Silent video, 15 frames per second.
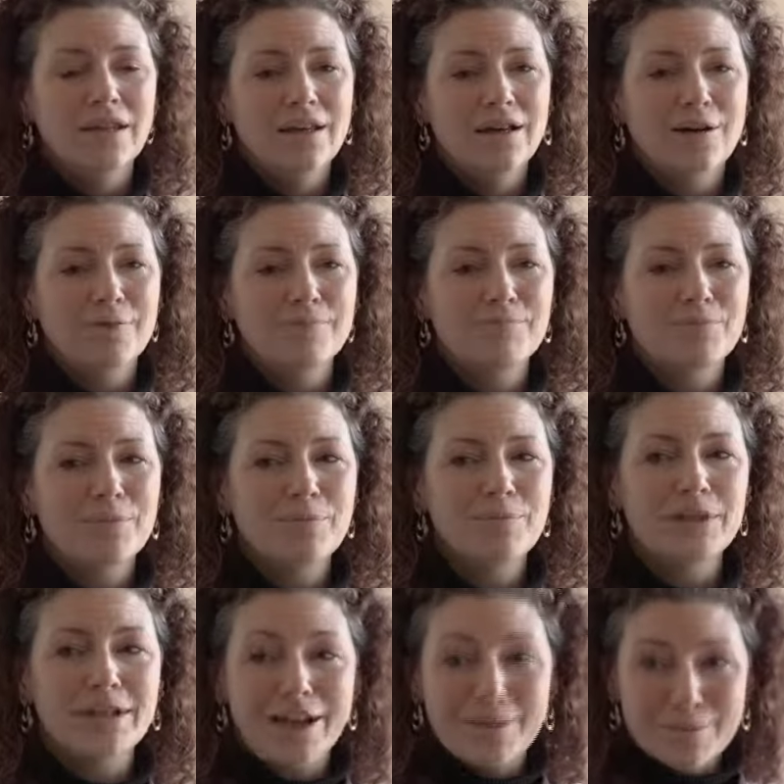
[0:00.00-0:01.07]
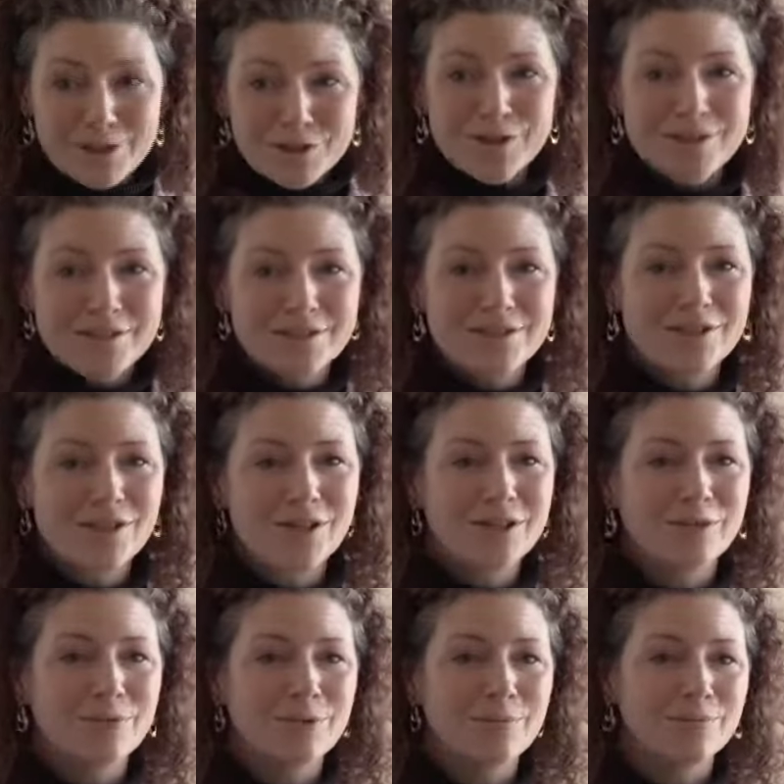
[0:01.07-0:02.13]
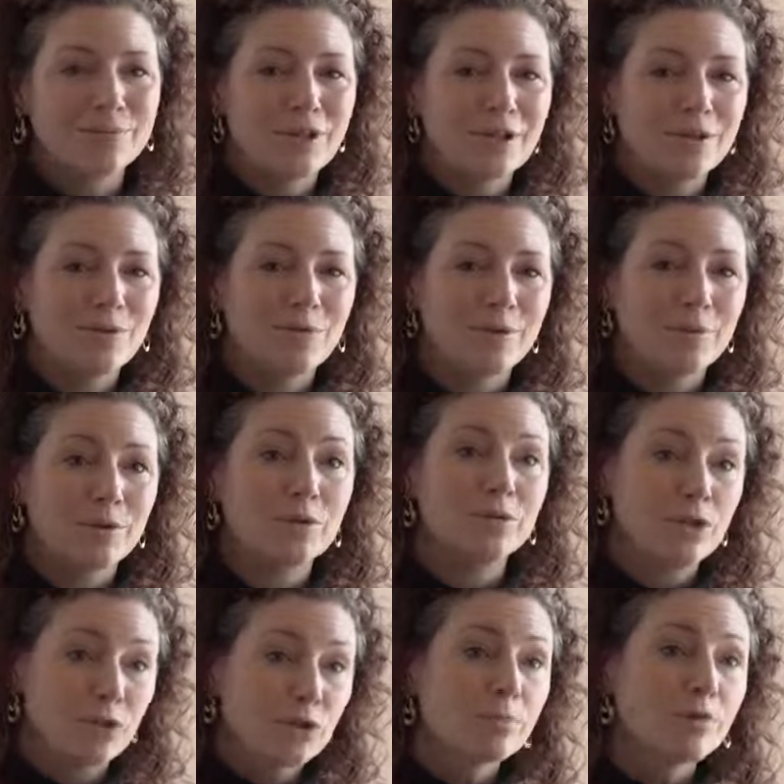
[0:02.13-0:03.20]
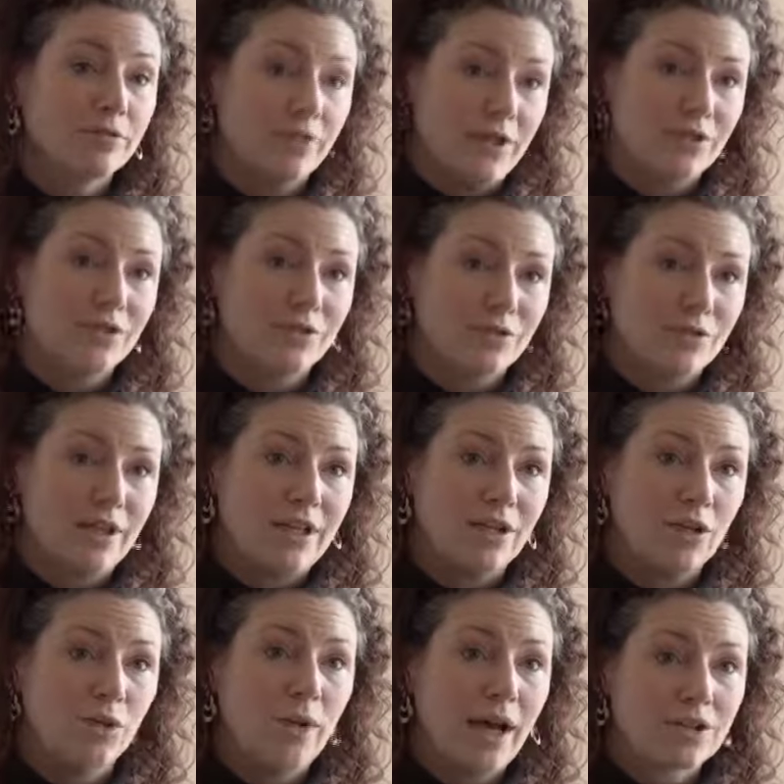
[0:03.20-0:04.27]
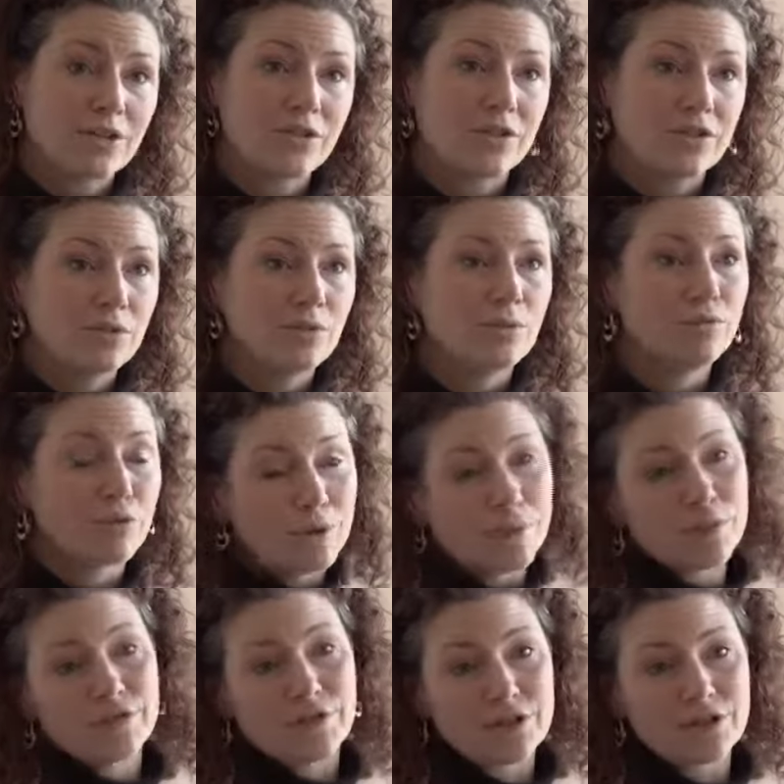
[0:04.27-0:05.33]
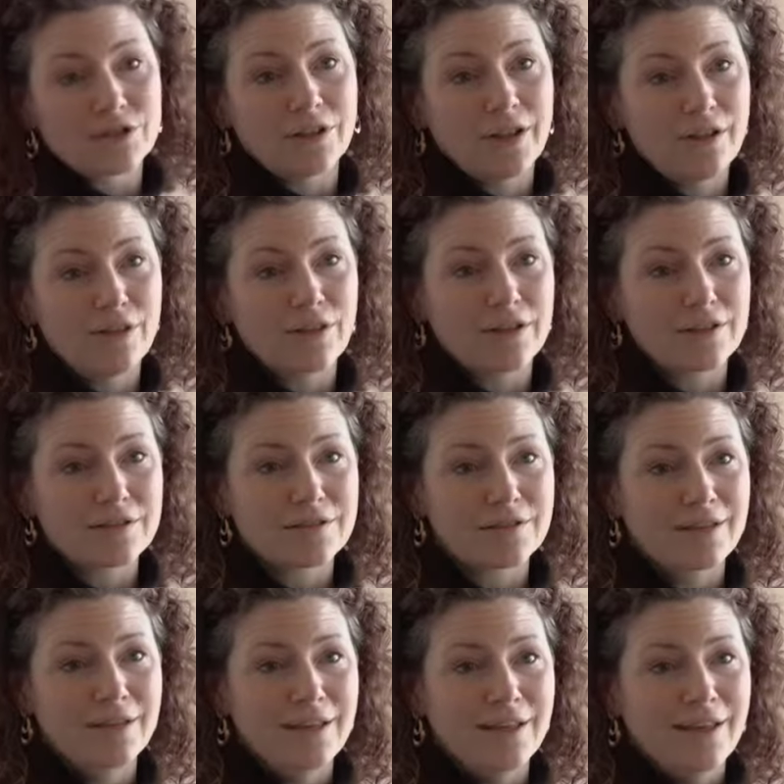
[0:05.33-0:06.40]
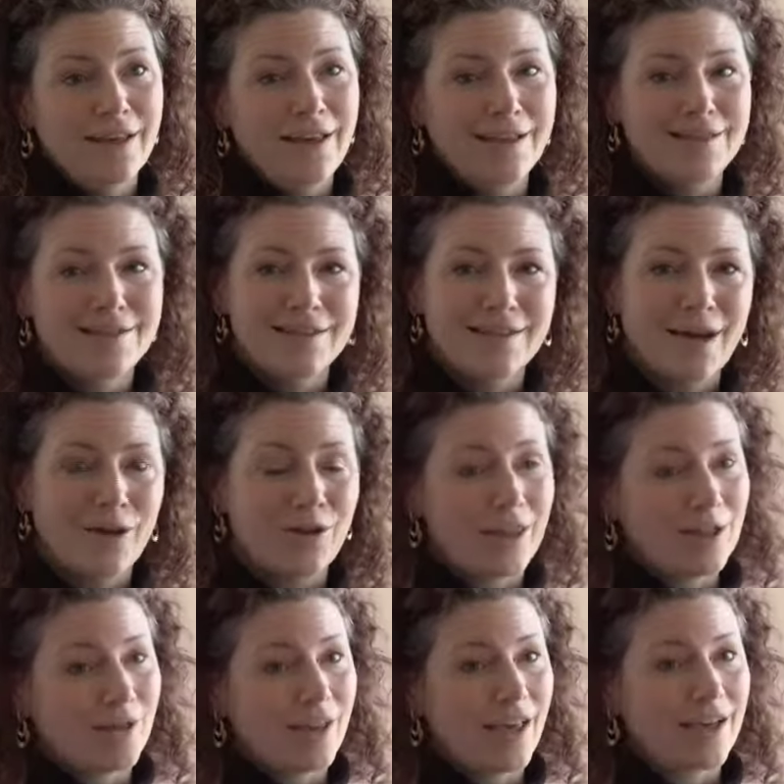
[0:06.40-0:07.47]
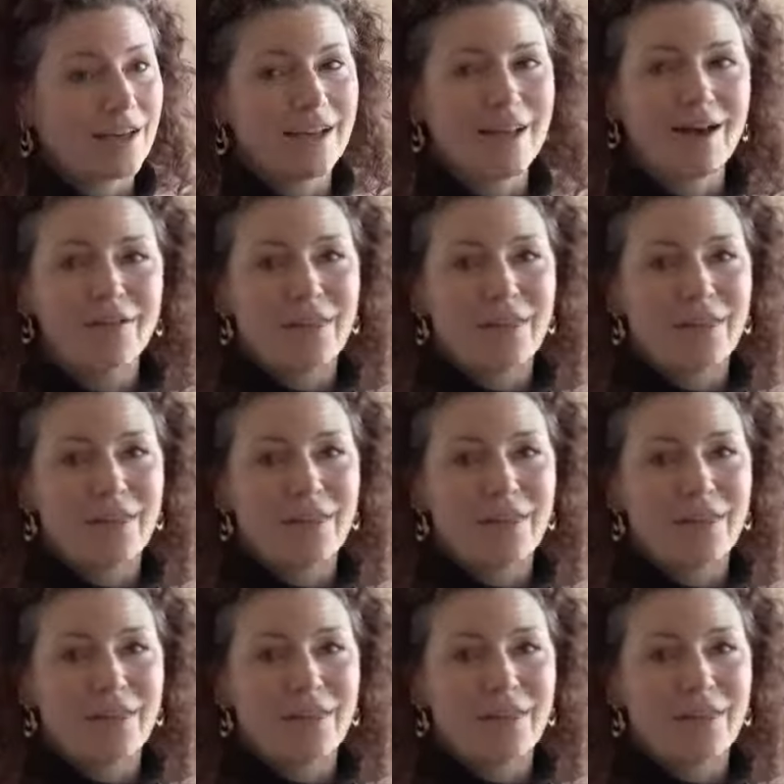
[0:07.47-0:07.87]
Um, but I'm interested to talk, in talk with people who do professional training, who actually do pre-professional ethics, and see how they do that and how